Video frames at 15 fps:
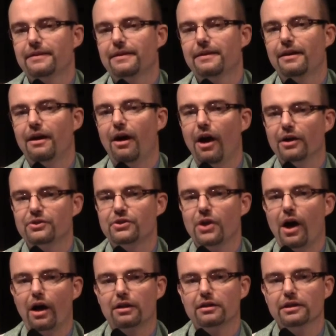Hot
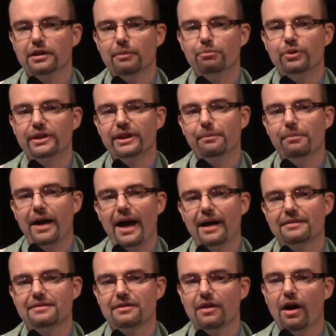chocolate. I bring it back to
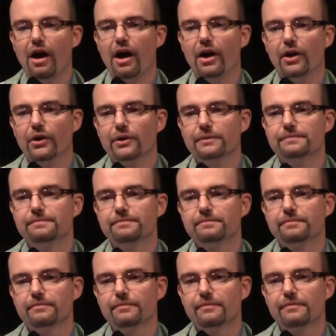the aisle.
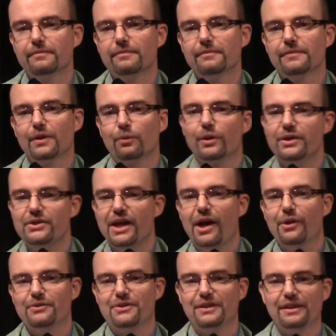Reach out
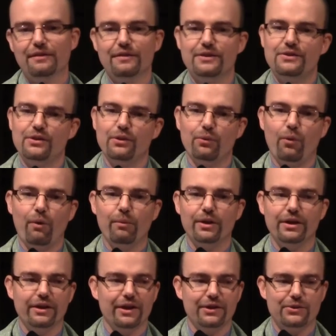to give it to the woman, and
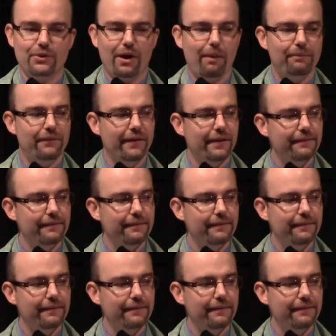I dropped it.